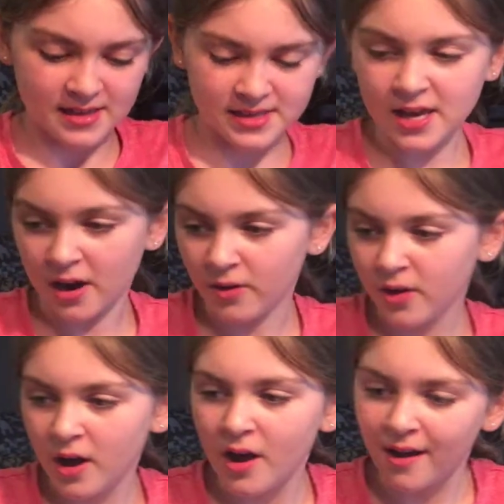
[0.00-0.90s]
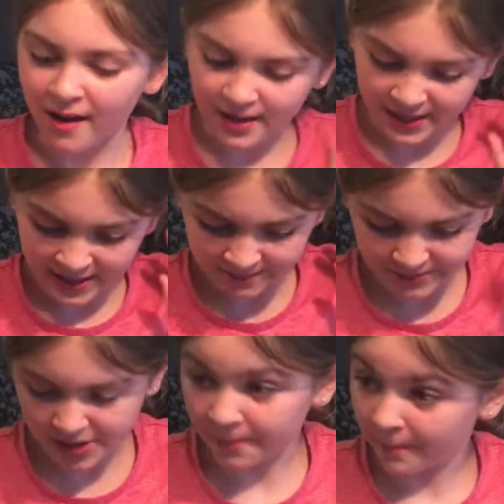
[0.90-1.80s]
So,
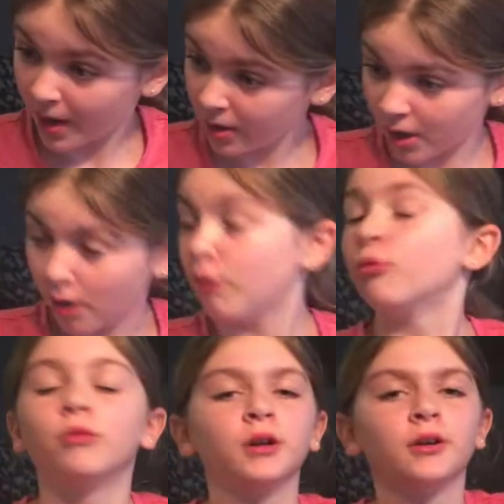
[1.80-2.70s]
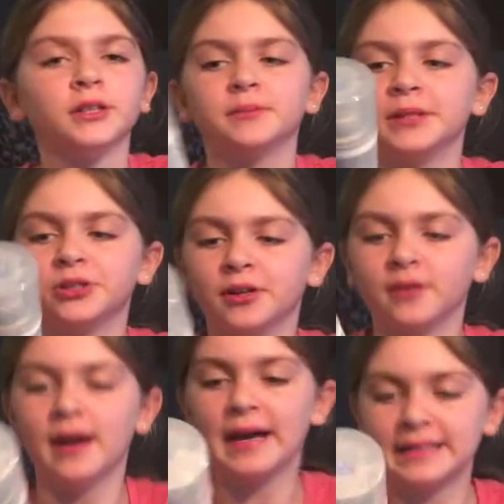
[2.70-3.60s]
um, tomorrow we're going to be showing
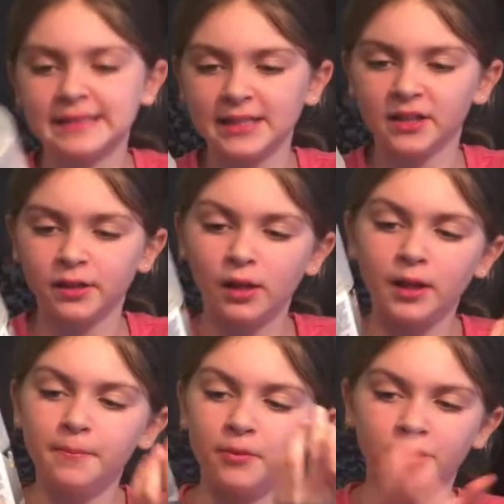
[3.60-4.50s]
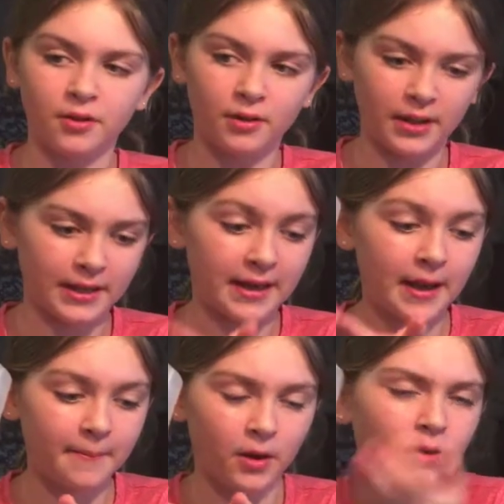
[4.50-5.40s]
you how to seal it all up with acrylic
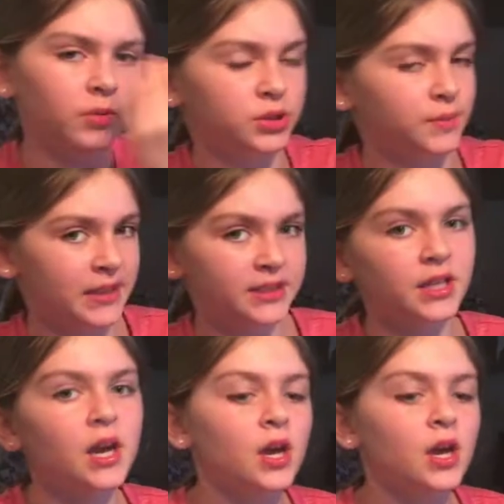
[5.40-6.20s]
enamel, which means